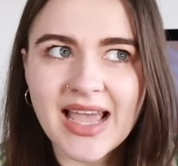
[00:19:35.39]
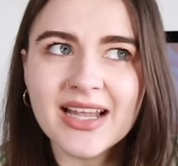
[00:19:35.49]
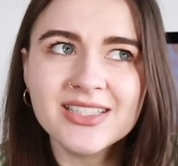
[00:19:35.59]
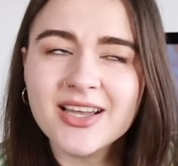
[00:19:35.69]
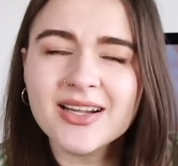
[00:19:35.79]

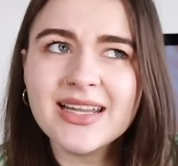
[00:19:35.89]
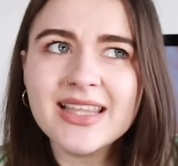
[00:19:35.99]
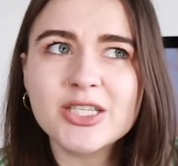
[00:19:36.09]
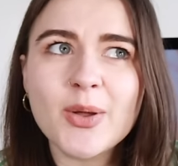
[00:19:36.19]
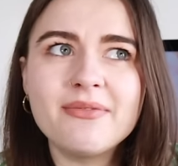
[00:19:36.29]
And certainly
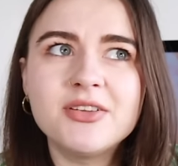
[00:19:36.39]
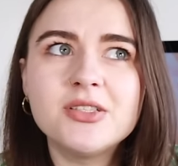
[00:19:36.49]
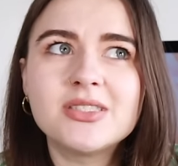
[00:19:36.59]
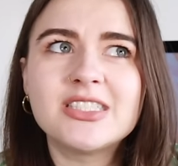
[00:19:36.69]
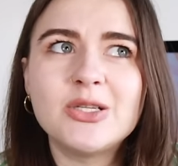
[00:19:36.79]
there's no
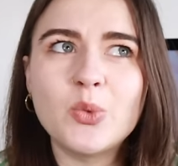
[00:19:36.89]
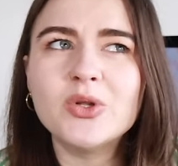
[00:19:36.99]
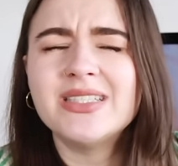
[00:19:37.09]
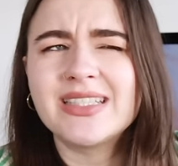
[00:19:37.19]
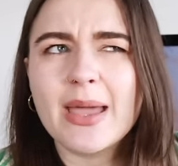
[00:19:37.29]
evidence that she
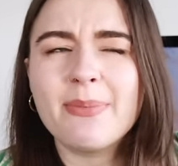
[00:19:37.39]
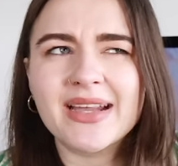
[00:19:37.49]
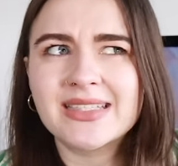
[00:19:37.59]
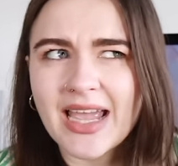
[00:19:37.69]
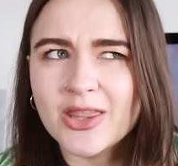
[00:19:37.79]
wanted to get
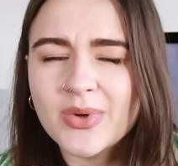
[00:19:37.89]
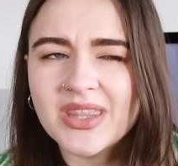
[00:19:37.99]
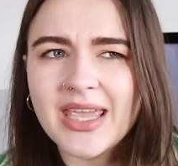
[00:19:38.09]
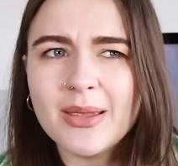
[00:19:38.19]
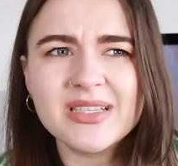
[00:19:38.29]
back together
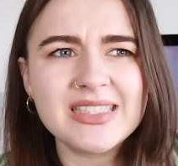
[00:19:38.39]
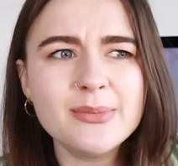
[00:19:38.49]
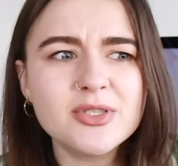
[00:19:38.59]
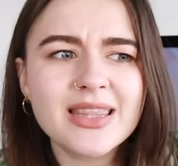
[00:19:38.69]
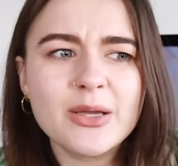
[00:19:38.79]
with him. It
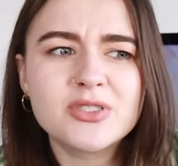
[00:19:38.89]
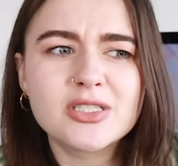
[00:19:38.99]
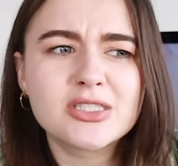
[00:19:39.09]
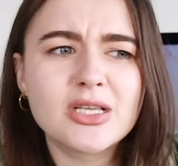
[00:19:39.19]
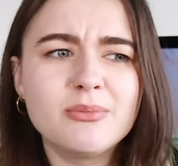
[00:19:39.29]
seems like there was
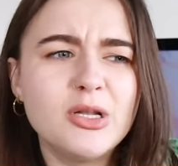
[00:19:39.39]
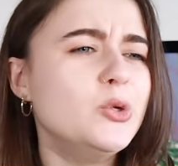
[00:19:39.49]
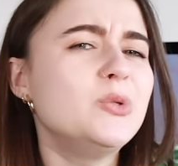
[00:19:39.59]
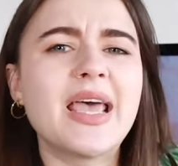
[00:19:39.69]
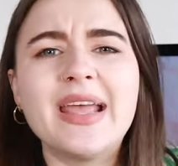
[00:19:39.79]
just some
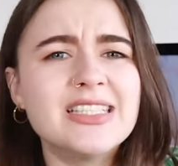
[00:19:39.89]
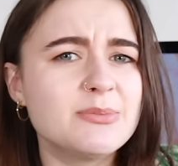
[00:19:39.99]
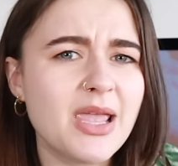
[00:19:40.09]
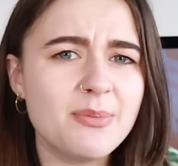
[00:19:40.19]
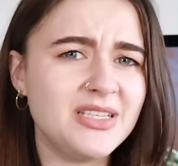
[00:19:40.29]
loose
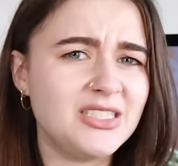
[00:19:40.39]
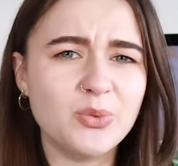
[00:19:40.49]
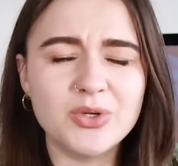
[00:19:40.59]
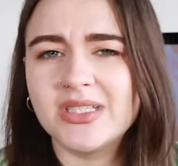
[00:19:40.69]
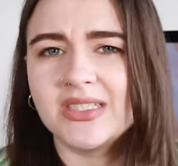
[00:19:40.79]
ends maybe she
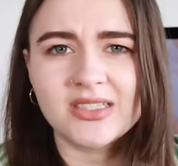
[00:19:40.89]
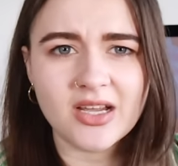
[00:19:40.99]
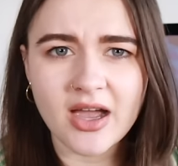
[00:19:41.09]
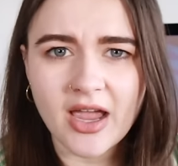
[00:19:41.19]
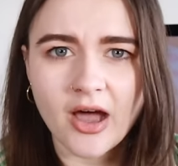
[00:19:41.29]
wanted to
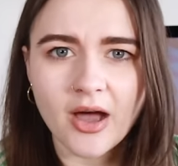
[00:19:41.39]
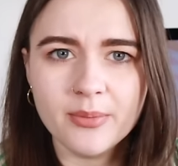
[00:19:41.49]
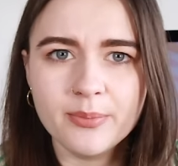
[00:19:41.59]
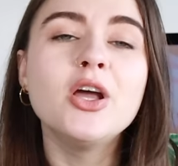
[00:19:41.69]
tie up.